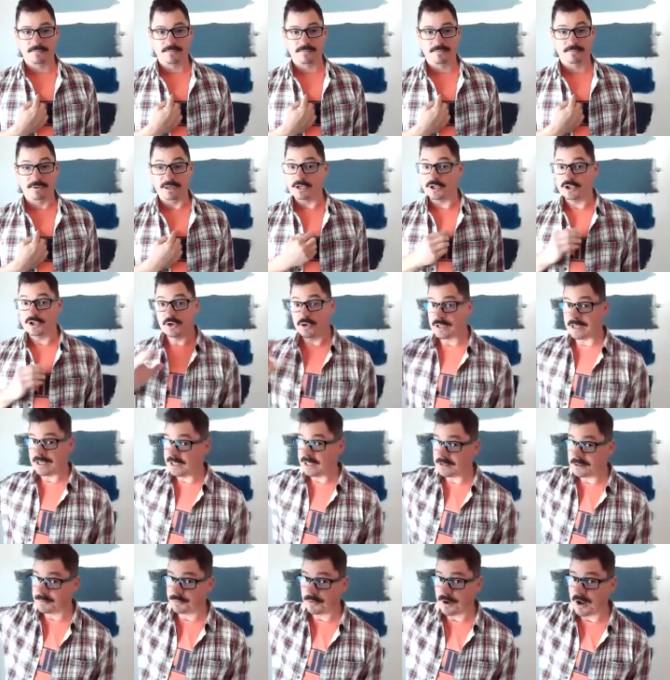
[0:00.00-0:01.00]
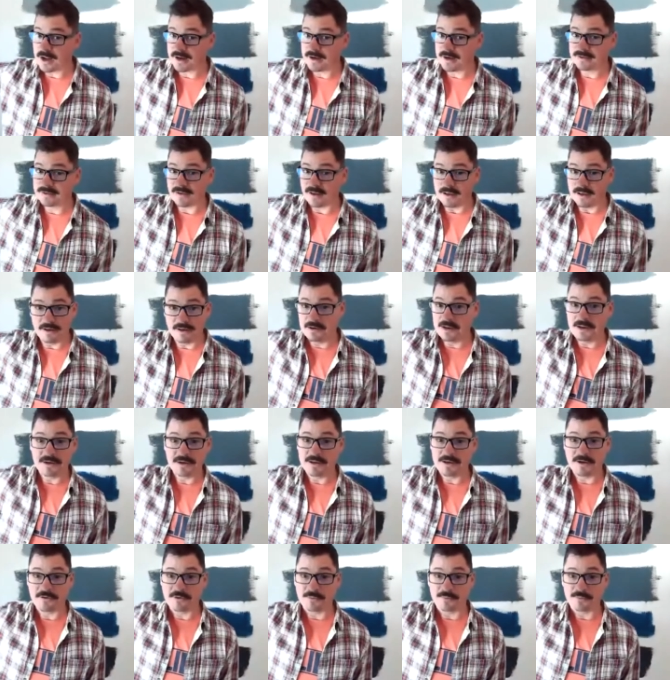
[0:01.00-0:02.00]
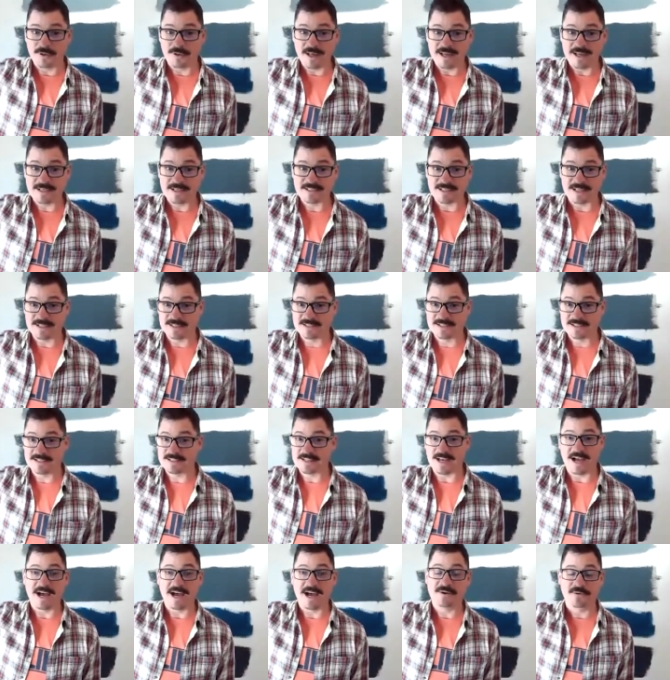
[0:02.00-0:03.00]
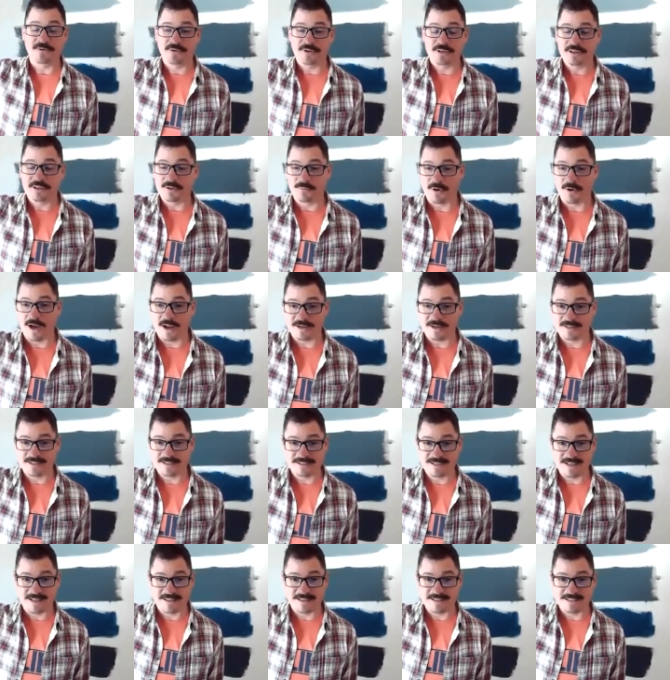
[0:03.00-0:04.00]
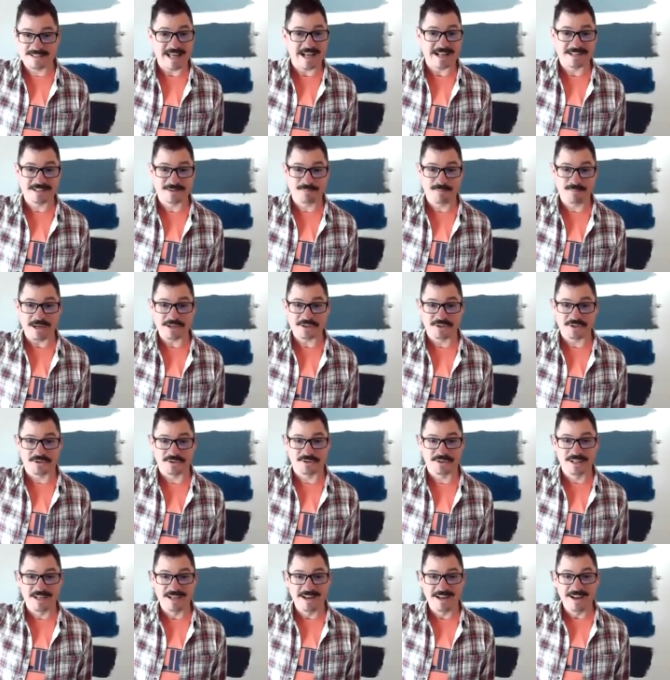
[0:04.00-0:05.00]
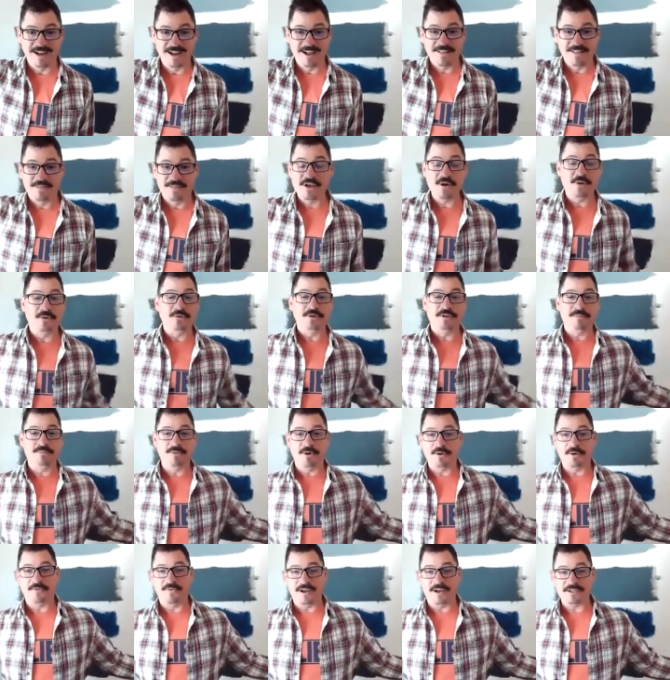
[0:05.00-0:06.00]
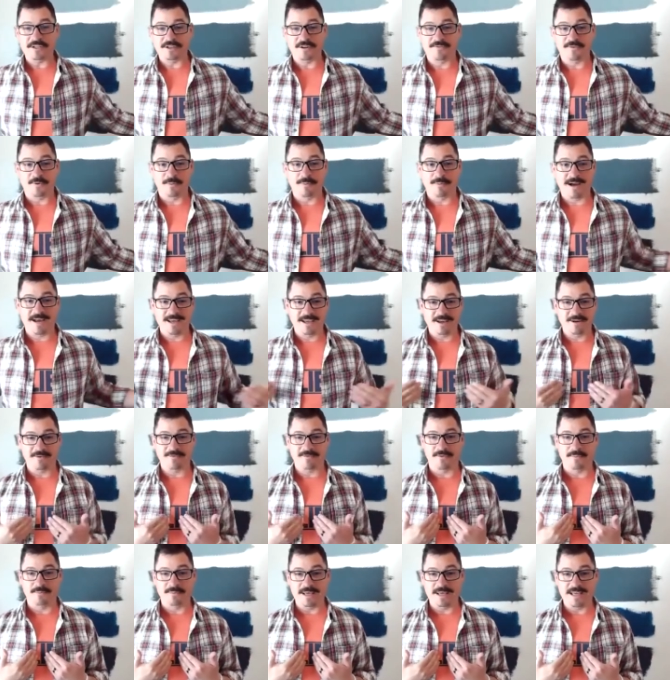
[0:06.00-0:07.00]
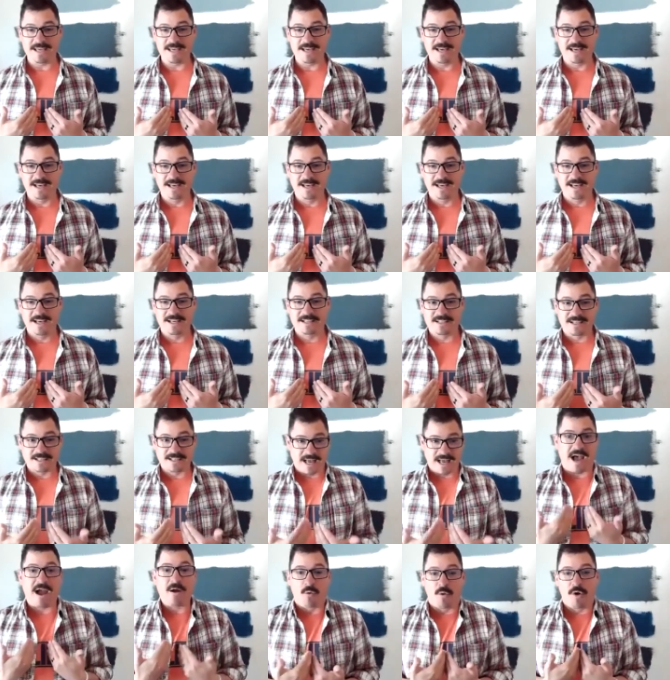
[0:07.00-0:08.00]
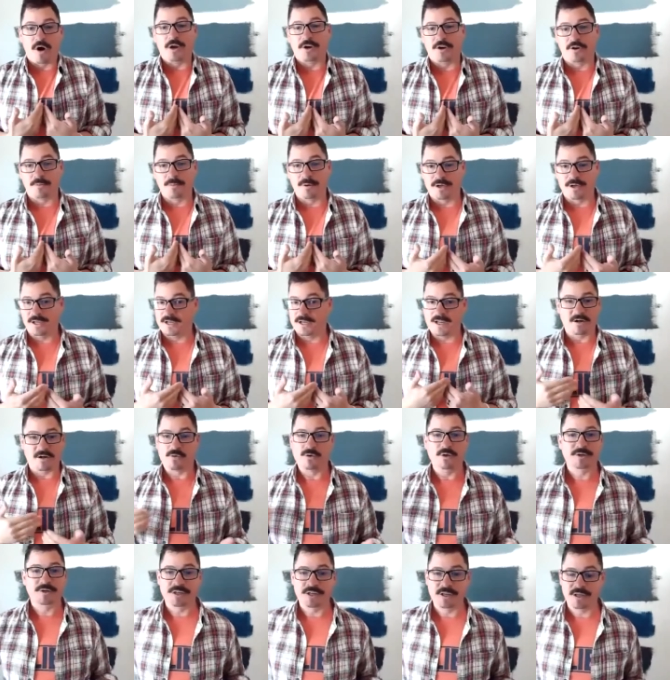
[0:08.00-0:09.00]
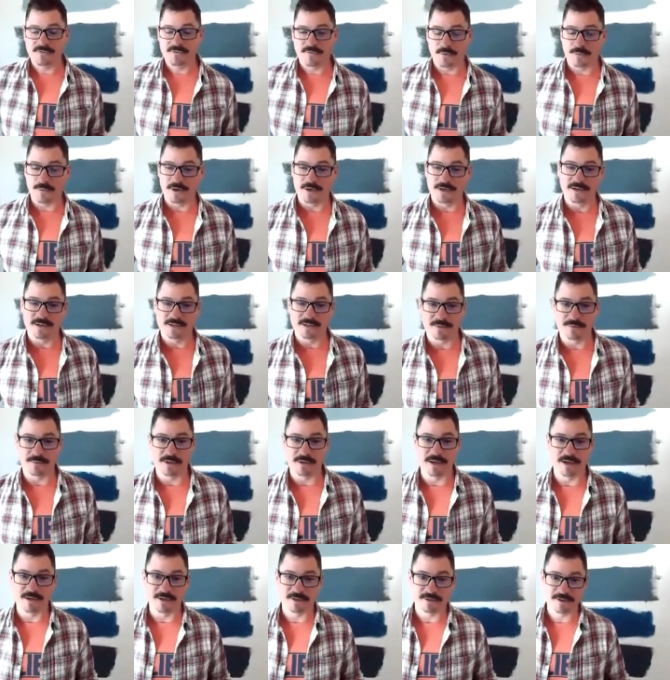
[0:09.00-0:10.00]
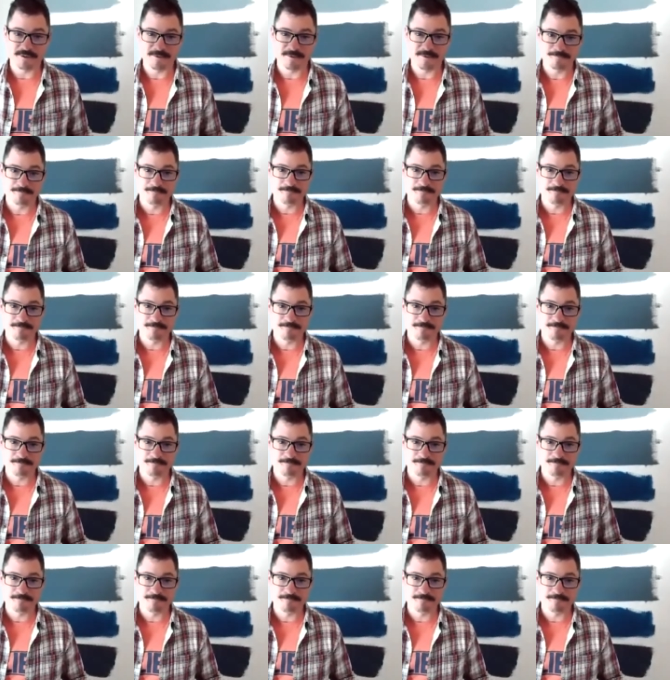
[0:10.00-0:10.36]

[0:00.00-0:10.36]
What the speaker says: Because you can get the product in any other place. And since I don't think the product is that special, the only motivation for buying it from me is because I want your money and I don't want you to give your money to somebody else.